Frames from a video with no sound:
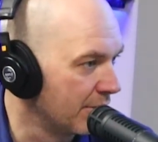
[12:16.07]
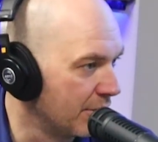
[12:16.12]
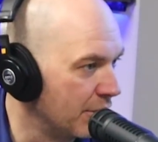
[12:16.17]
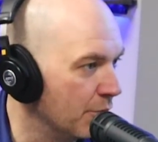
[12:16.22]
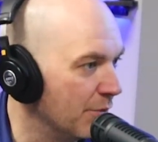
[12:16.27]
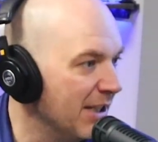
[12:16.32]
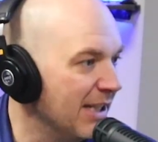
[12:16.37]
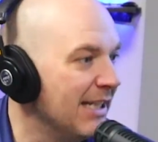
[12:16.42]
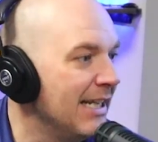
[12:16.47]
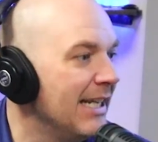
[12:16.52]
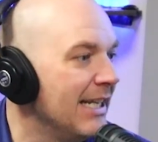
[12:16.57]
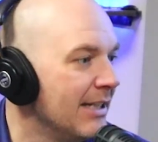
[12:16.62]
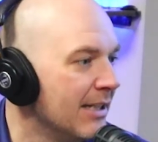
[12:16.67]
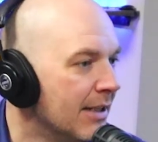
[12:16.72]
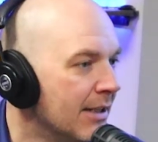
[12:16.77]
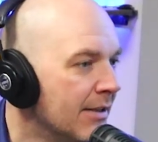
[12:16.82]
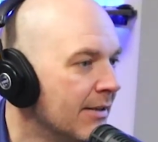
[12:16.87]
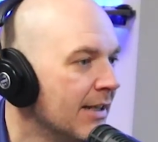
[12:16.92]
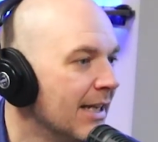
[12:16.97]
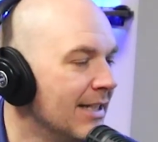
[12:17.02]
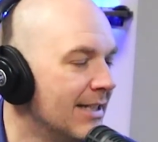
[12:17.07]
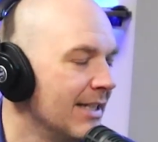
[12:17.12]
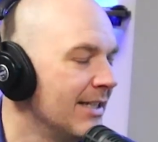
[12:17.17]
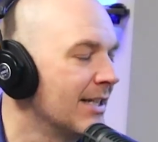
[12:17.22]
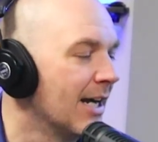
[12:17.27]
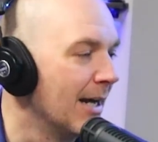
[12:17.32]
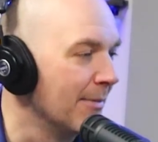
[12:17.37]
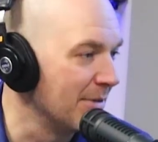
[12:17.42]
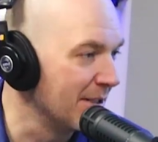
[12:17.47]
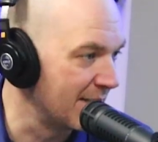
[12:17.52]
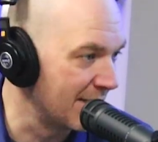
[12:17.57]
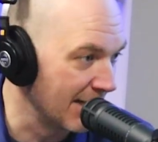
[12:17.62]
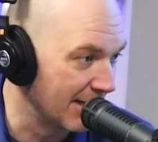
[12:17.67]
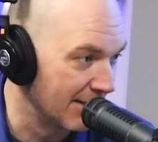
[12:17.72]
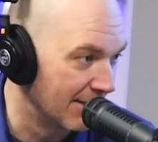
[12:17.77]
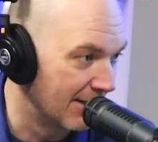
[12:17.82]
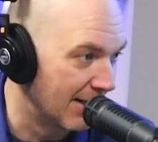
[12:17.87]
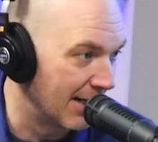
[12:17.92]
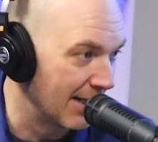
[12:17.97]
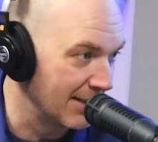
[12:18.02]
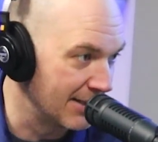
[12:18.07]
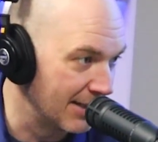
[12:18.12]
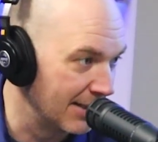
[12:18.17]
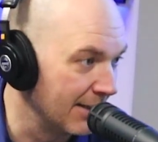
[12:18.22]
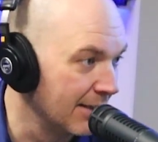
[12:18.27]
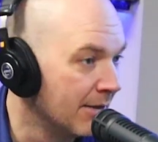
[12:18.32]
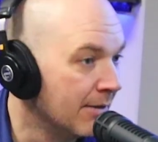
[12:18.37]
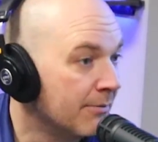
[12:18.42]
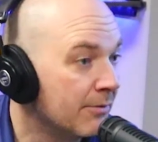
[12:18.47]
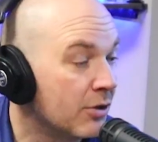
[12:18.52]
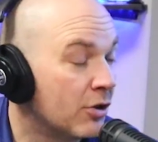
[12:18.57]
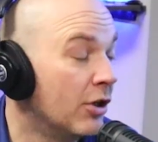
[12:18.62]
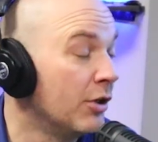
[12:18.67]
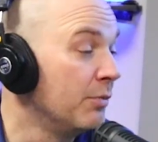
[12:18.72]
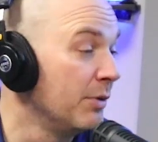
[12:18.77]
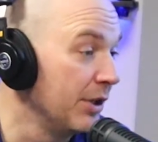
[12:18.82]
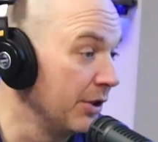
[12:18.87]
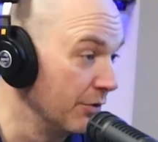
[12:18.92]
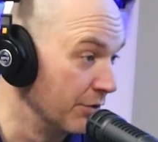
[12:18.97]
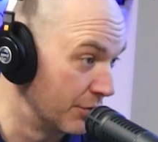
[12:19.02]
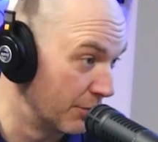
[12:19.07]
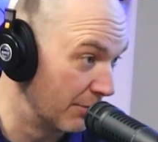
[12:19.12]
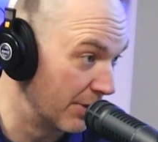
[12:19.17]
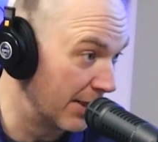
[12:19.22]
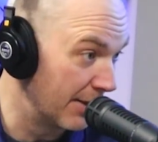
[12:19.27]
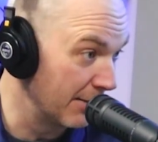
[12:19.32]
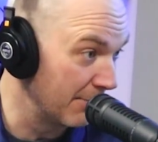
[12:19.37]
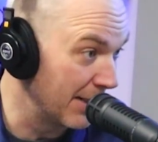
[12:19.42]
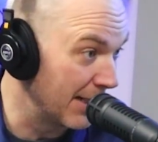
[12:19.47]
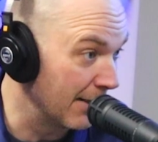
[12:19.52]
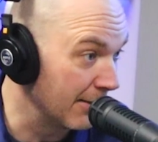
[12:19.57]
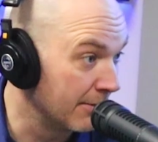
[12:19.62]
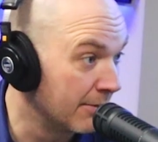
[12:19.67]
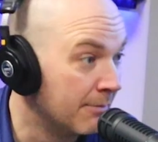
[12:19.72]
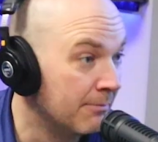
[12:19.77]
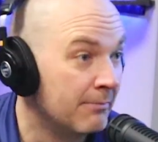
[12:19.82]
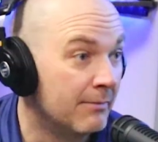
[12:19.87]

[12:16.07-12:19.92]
Do we need, is it time to signalize it? Could we use a roundabout?